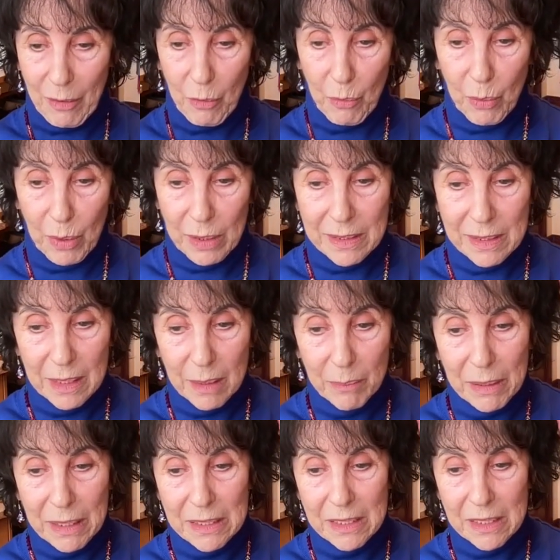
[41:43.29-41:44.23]
what's in
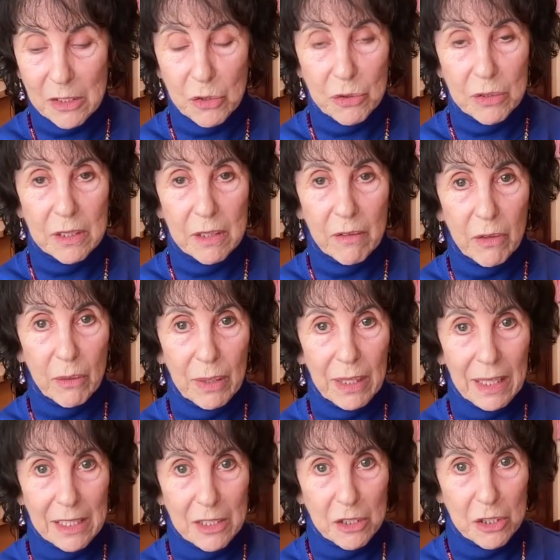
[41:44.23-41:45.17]
the best interest of the
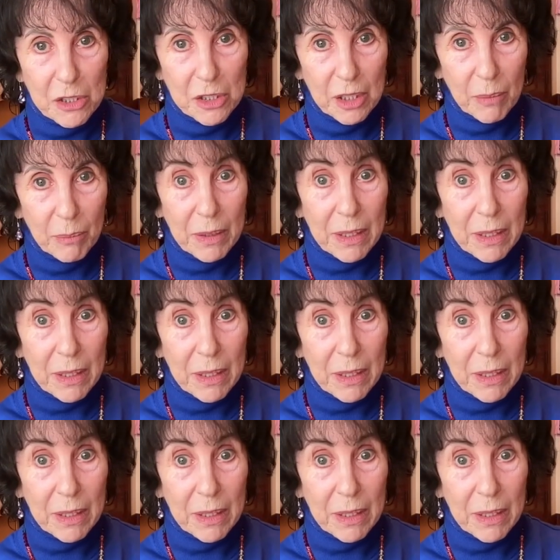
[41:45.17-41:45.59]
relationship?